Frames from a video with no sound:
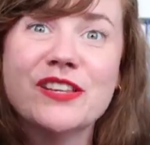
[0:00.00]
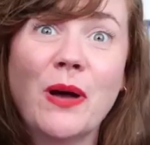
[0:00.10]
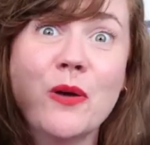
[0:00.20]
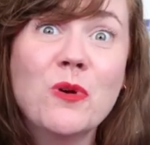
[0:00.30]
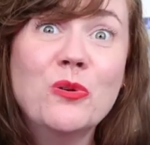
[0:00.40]
So
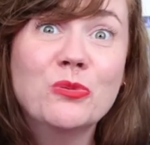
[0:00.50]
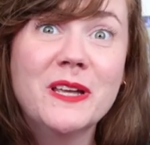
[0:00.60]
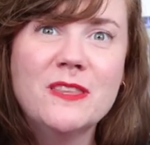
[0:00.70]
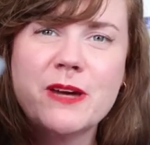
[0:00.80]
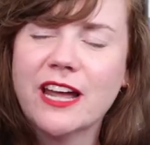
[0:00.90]
I won't
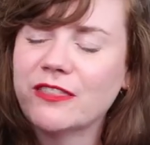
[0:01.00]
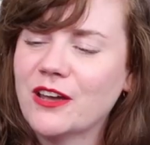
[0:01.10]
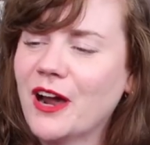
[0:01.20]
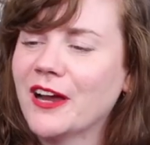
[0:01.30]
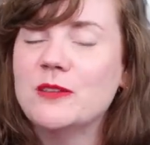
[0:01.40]
read the back of the
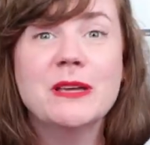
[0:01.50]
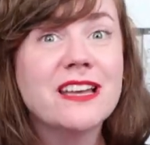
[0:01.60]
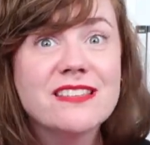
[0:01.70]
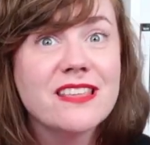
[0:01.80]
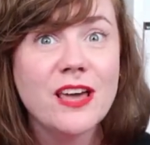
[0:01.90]
card
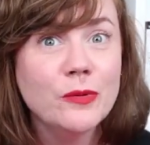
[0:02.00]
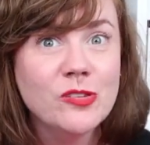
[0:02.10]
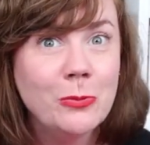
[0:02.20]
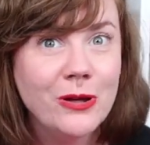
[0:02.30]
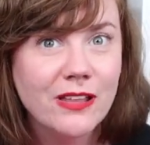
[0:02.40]
because that would
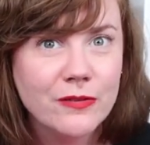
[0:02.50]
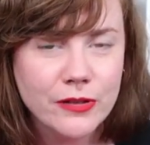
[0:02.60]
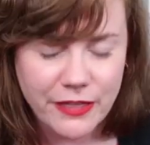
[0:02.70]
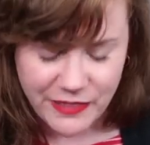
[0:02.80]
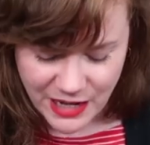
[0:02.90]
spoil
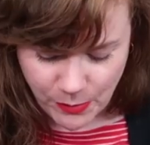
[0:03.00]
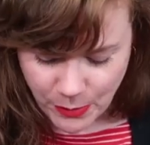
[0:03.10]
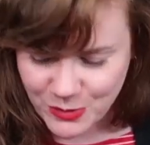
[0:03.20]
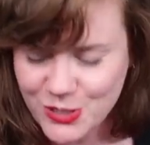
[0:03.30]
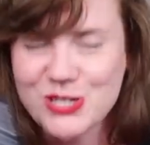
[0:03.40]
everything that I'm
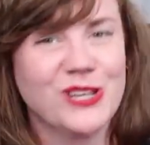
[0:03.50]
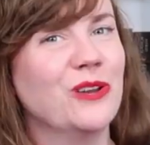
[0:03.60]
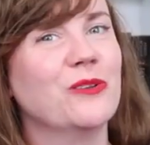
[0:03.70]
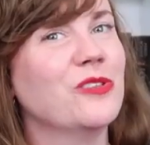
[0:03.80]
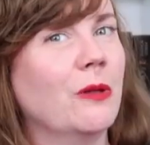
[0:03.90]
about to show
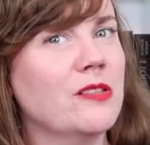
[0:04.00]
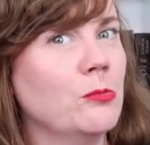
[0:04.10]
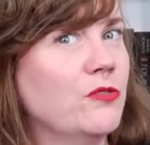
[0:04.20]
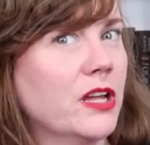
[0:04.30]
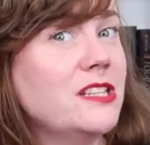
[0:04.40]
you. So let's
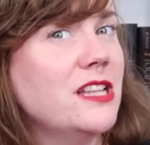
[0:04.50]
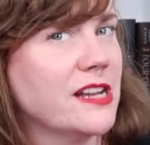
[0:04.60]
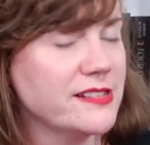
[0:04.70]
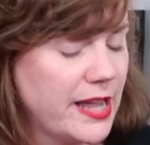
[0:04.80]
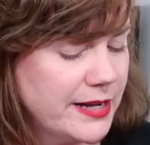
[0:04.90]
move on to the
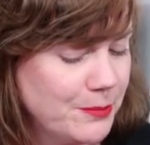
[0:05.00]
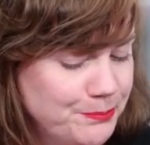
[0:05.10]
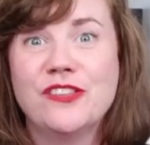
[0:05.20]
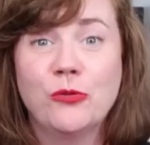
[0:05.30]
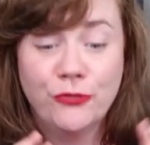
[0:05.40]
next
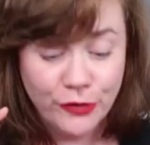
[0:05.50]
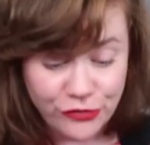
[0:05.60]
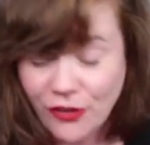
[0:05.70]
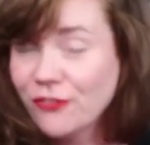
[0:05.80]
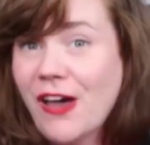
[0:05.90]
item. So
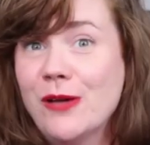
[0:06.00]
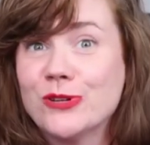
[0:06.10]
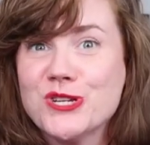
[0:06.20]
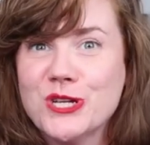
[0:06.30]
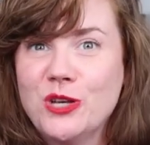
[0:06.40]
first off, I
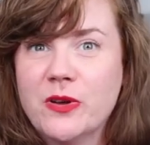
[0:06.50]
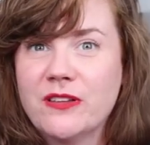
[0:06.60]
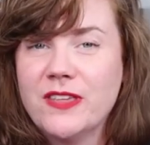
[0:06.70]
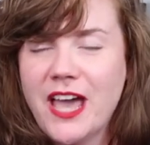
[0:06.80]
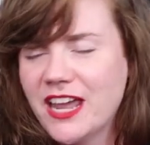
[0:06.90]
will show you one
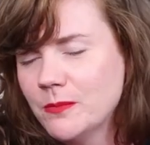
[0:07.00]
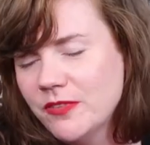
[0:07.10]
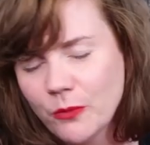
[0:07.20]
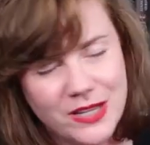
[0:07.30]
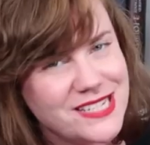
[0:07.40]
of the
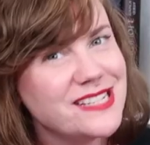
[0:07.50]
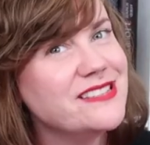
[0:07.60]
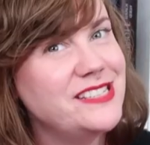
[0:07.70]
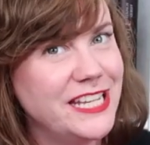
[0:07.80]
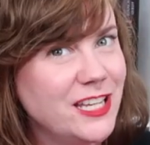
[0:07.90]
items that we did a
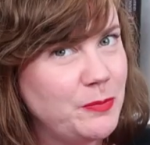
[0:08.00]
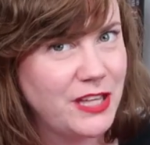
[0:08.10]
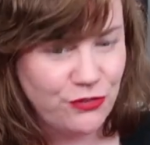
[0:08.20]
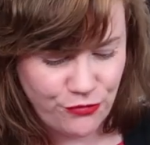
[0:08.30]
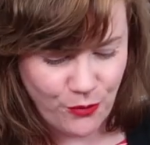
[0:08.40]
sneak
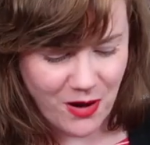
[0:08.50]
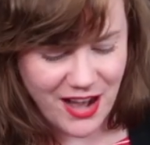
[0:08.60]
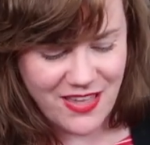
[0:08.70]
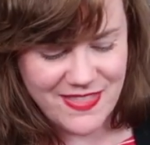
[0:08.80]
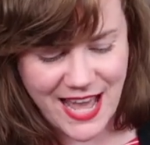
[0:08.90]
peek
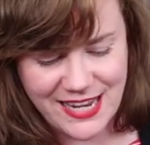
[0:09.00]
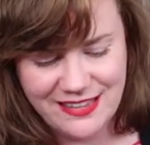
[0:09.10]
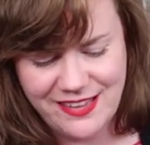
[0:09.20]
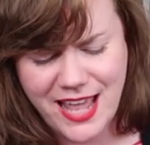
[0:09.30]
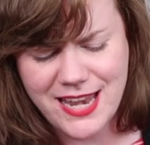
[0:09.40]
for, and that
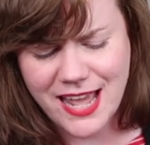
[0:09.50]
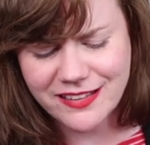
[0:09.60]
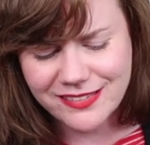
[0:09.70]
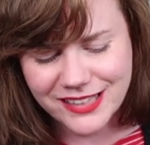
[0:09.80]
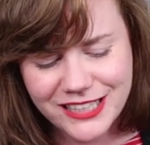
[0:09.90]
is an
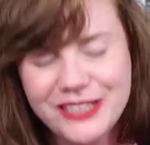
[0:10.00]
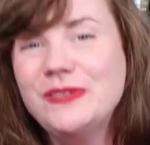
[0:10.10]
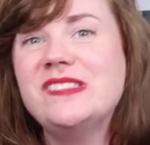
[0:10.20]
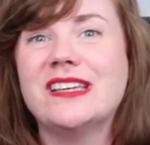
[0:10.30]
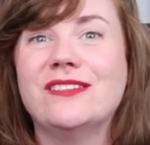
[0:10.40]

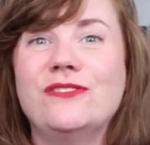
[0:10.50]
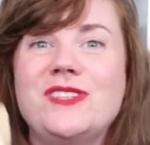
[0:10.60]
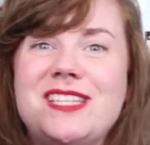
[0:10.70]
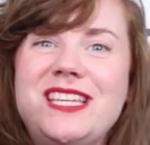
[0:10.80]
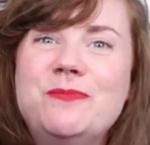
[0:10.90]

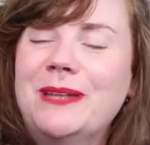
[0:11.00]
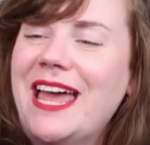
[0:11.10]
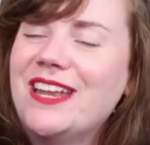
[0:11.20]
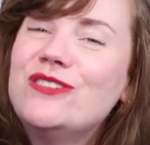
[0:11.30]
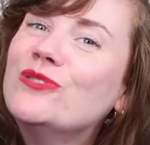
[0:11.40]
exclusive tea
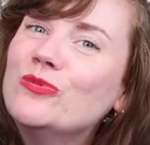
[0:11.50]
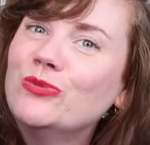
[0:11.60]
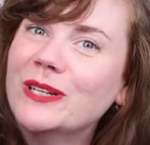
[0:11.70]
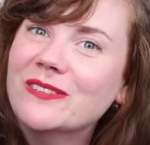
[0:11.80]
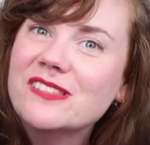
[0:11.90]
blend
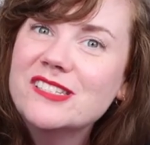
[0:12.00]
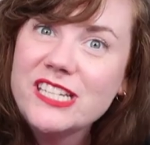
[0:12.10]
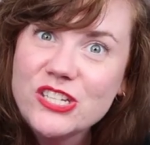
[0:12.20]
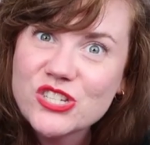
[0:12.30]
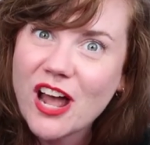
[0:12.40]
from Riddle's
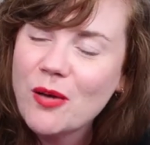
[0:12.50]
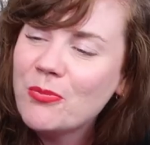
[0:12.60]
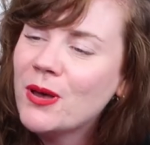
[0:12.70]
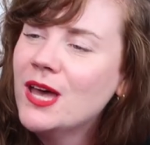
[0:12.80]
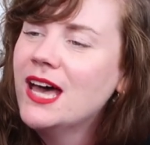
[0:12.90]
Tea Shop.